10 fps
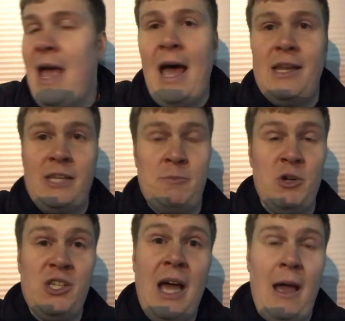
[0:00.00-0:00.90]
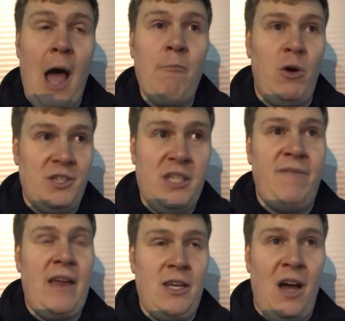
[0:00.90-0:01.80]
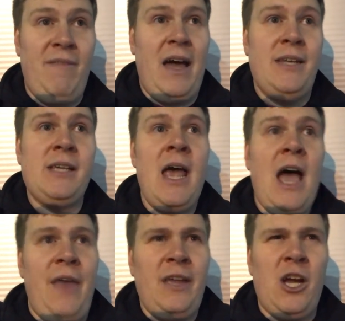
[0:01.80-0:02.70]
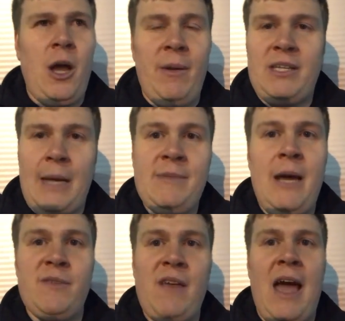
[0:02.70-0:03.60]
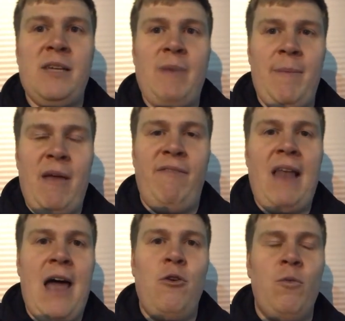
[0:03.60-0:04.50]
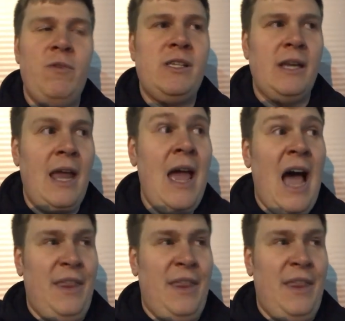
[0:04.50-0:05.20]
And as much as I'm one to defend our fans, I think a couple of times the atmosphere has been a bit flat at home recently.